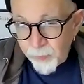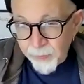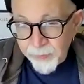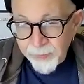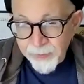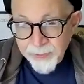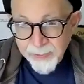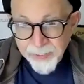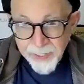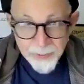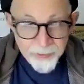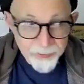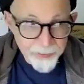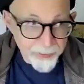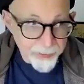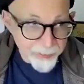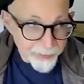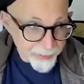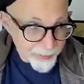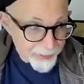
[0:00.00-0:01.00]

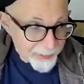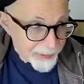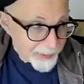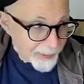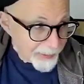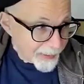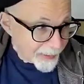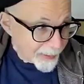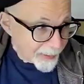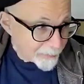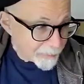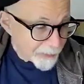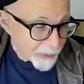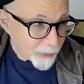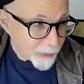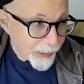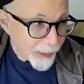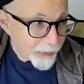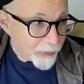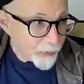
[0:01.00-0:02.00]
organization,
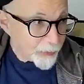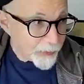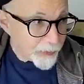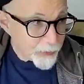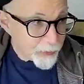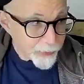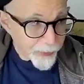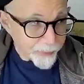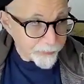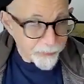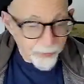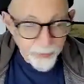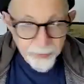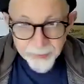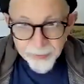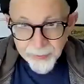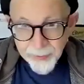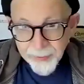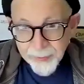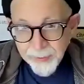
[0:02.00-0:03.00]
and trying to address
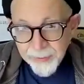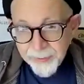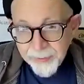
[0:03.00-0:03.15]
it.